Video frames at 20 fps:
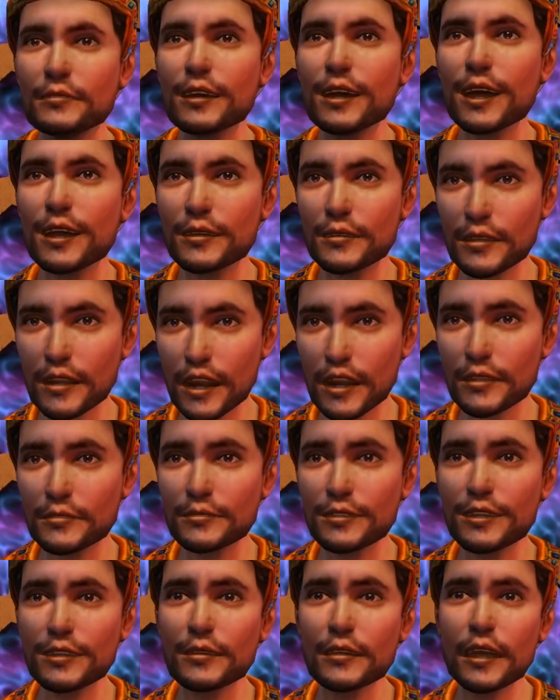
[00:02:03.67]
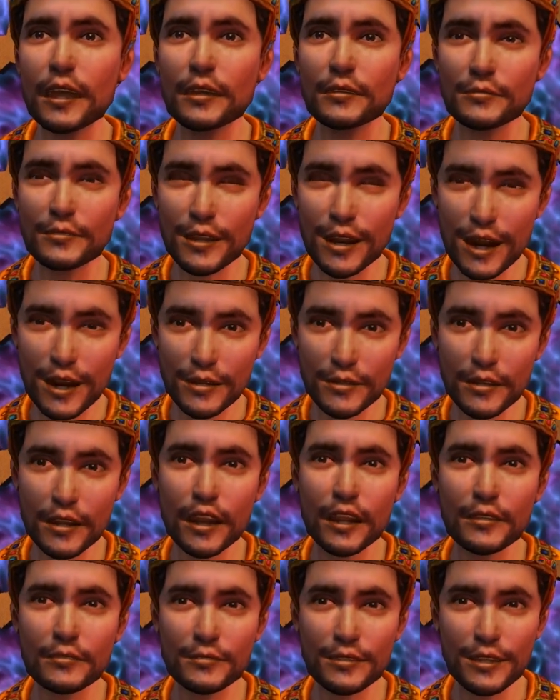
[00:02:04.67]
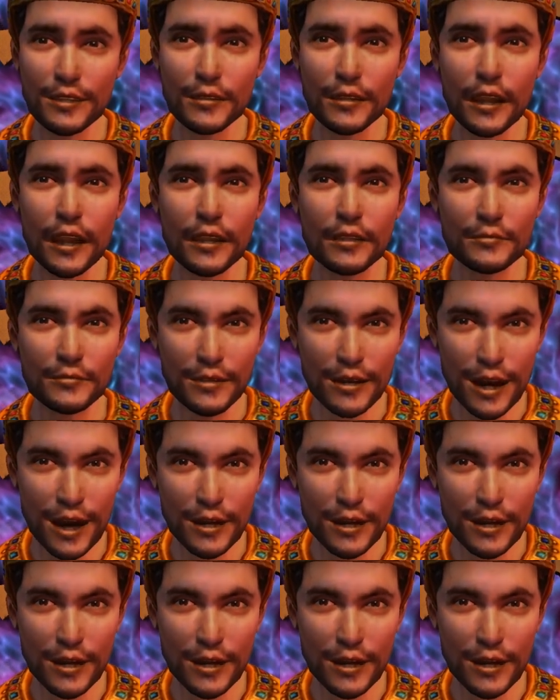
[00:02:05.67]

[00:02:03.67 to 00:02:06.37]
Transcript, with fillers: Let us leave now, but I will be back to deal with